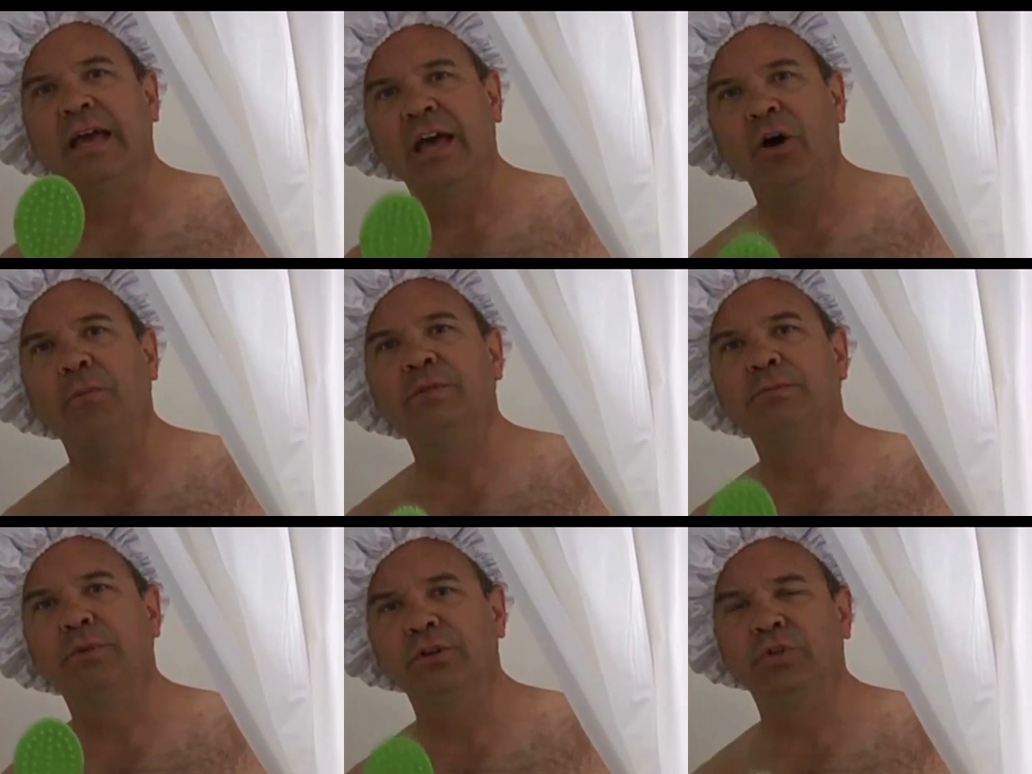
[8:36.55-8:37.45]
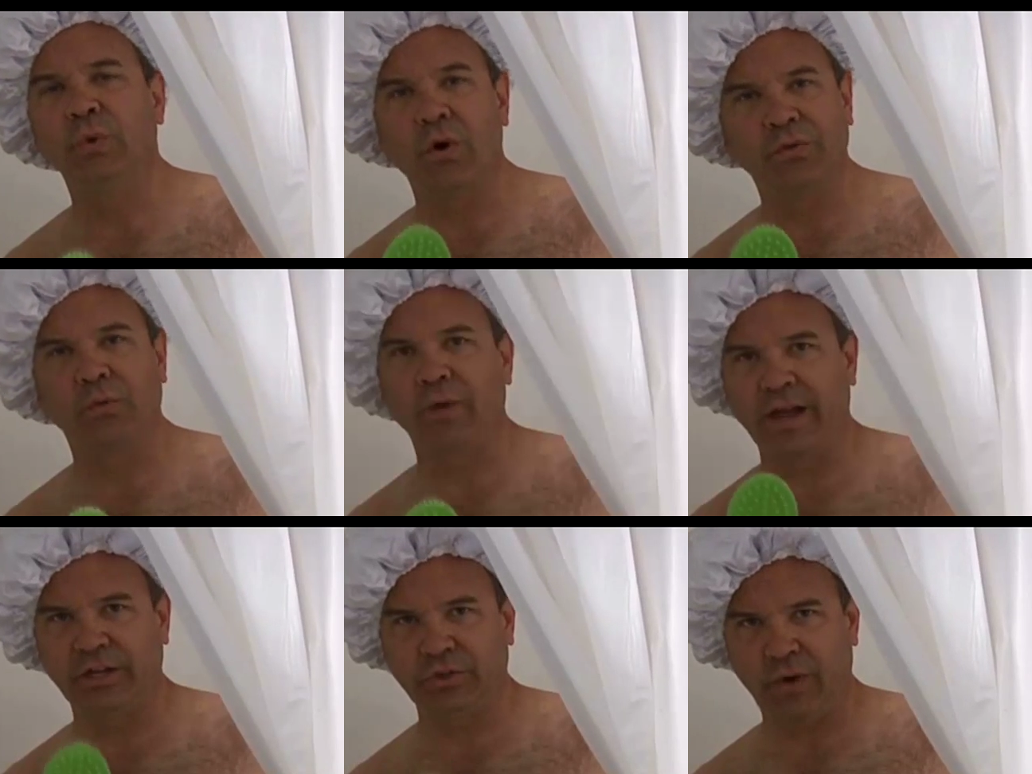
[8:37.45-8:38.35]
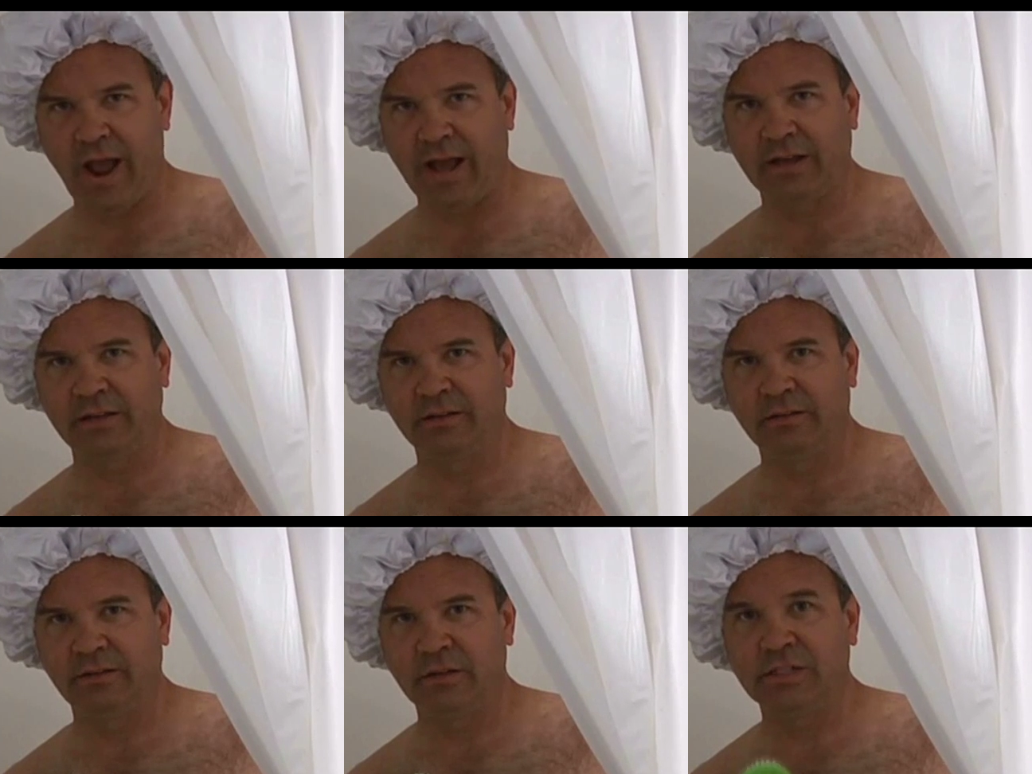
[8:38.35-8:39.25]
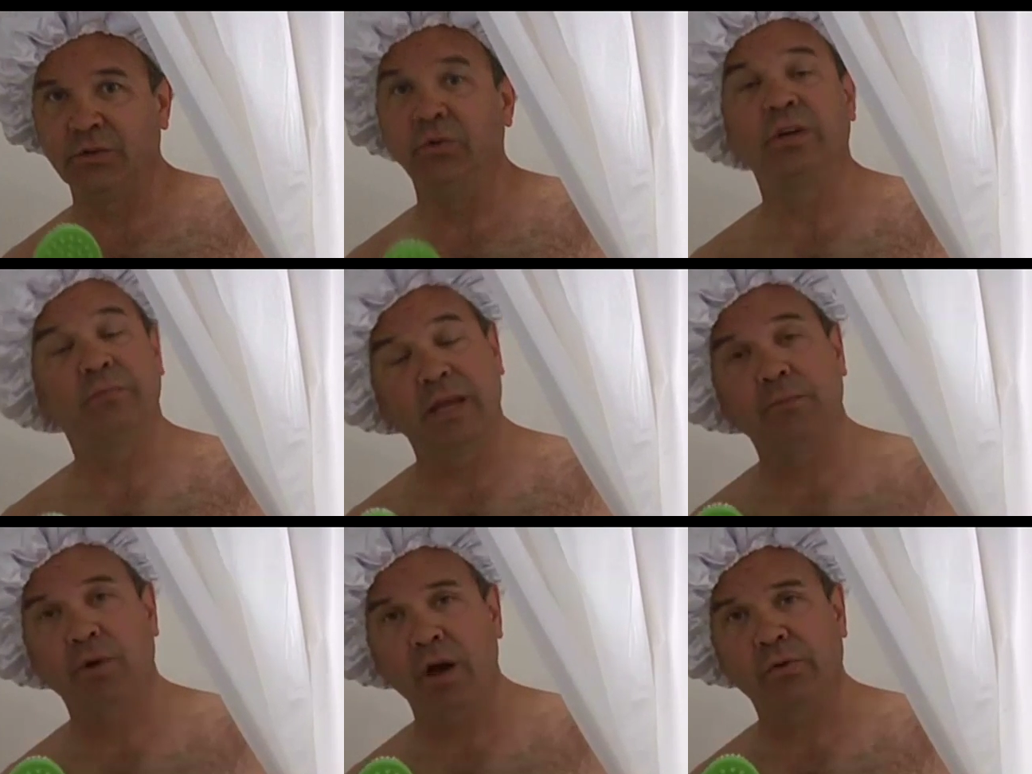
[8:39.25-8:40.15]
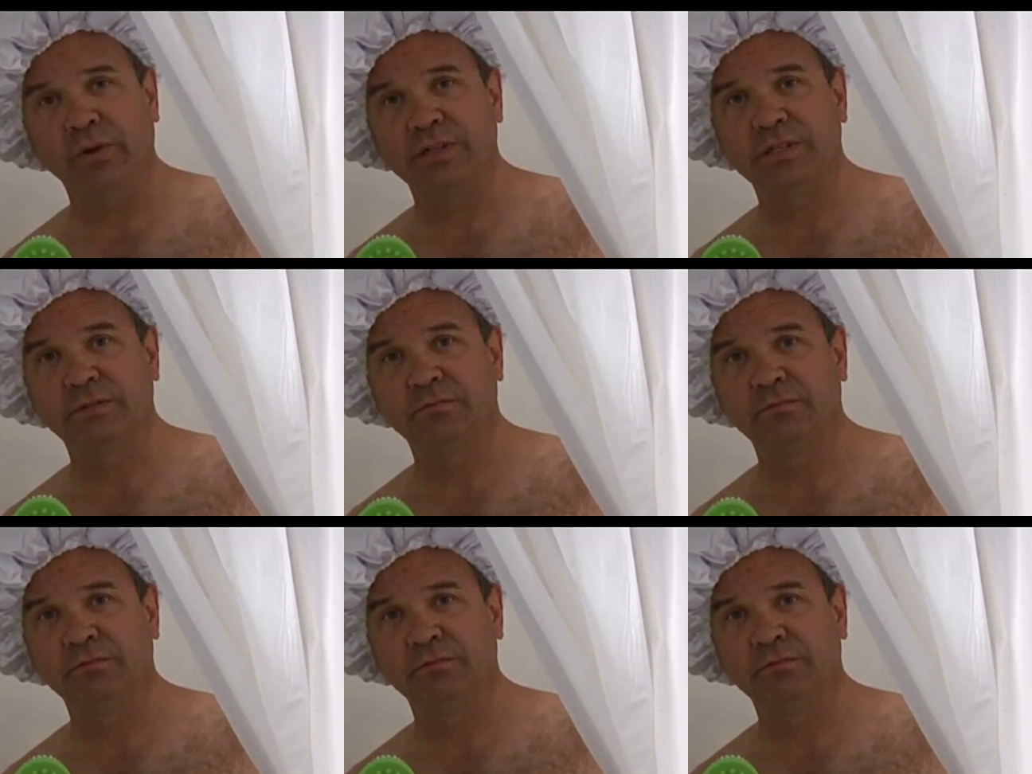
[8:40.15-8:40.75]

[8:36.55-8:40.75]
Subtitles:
helps put you on the right track so you can make progress.